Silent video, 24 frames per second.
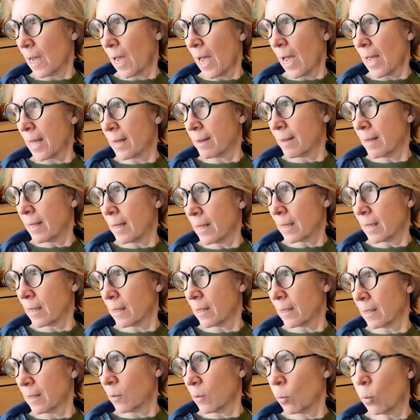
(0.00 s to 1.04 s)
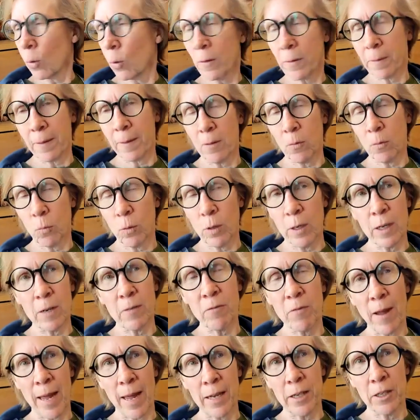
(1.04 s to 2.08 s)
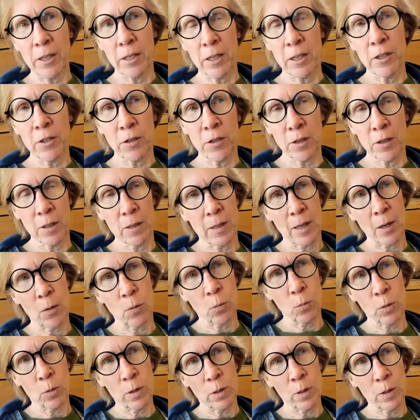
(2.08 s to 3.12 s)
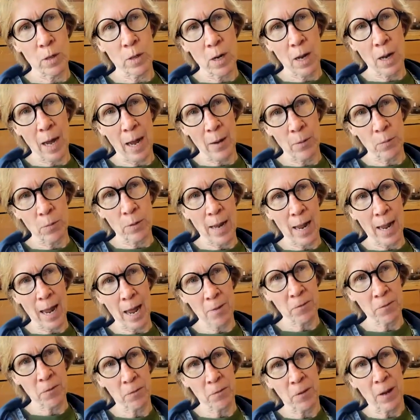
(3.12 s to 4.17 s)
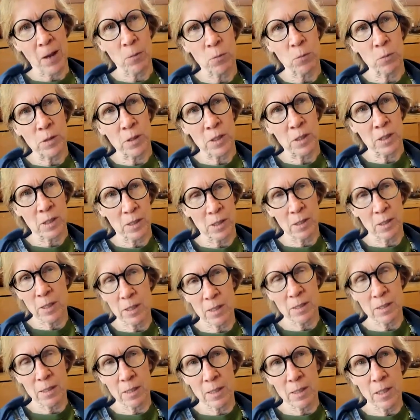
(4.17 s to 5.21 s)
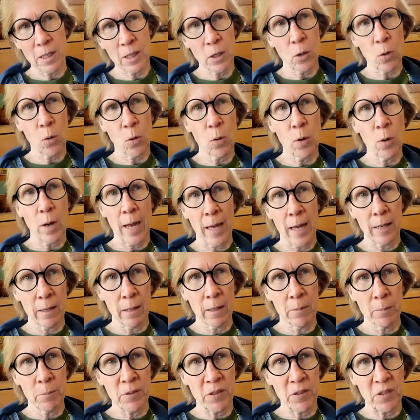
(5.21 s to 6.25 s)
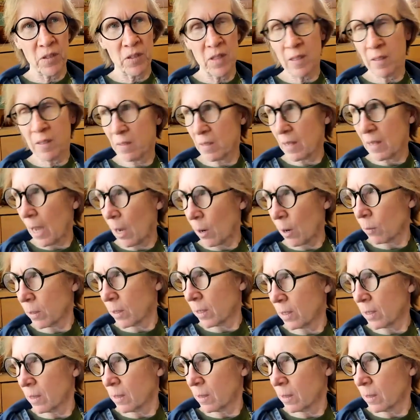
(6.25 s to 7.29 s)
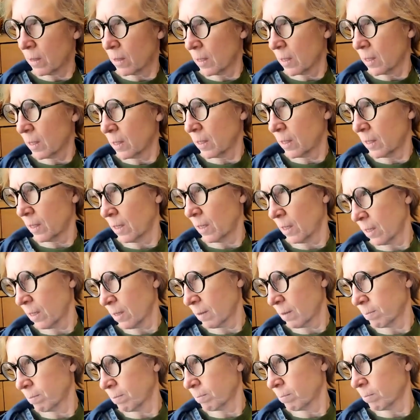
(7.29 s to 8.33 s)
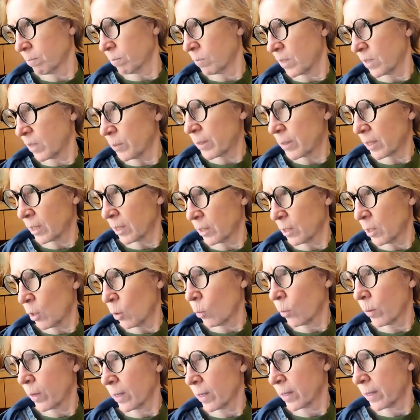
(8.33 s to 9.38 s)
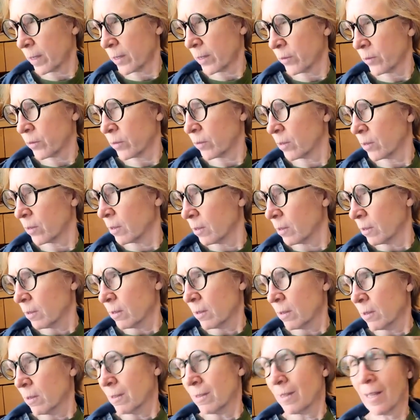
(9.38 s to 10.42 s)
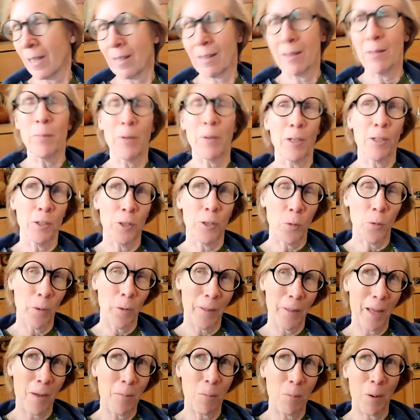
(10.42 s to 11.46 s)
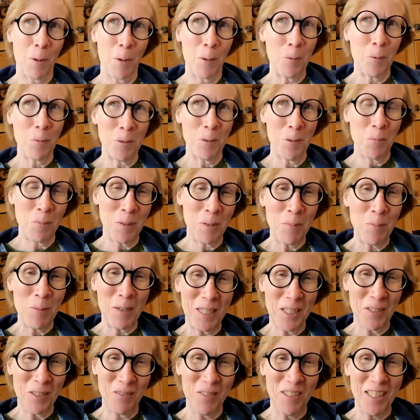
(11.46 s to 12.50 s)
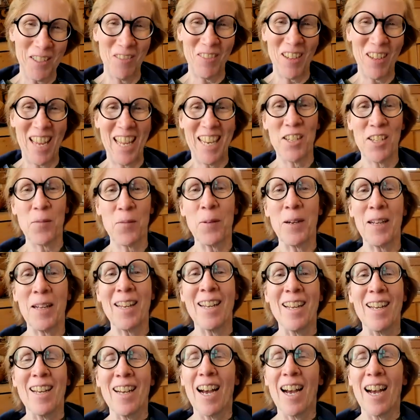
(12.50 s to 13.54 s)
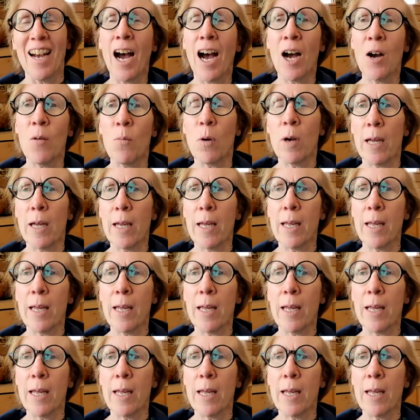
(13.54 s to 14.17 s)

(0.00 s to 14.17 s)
I think one advantage that I would have if I was just had a business out in the middle of nowhere is not the middle of nowhere. That probably wouldn't be much of an advantage, but I'm